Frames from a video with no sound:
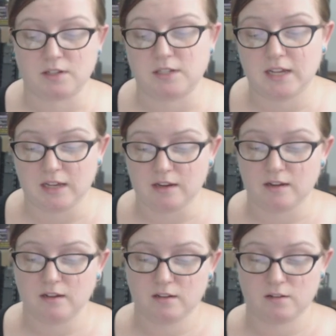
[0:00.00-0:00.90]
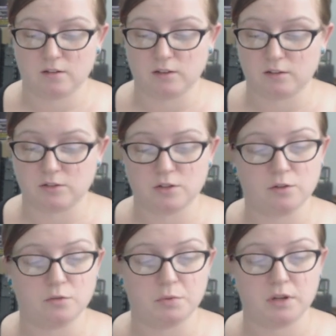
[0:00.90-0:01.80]
a tin or a little
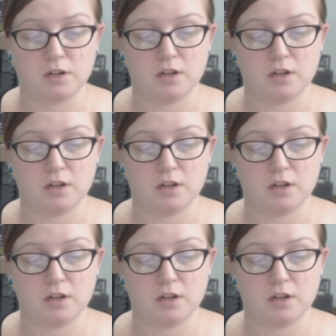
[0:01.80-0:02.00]
tube